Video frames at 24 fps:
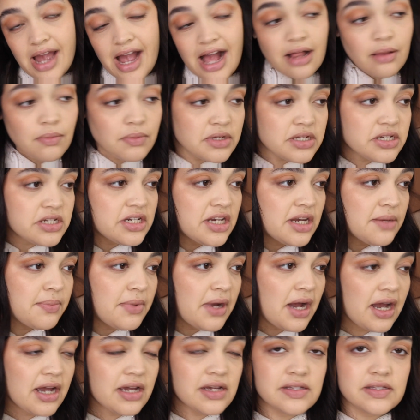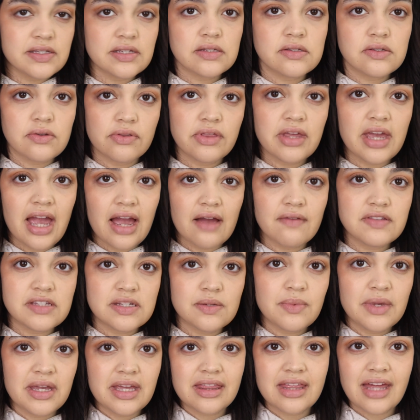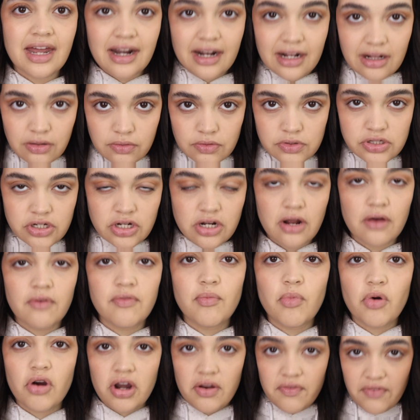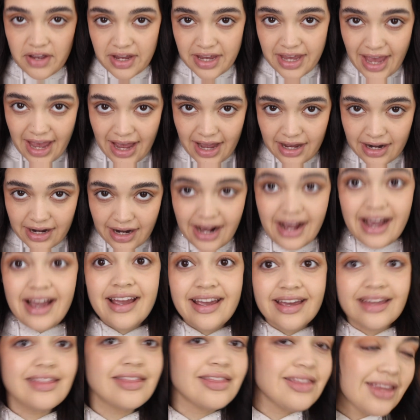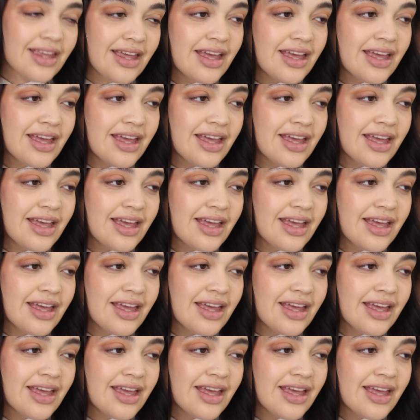almond shaped eyes, so they have to make that illusion of more of a cat eye.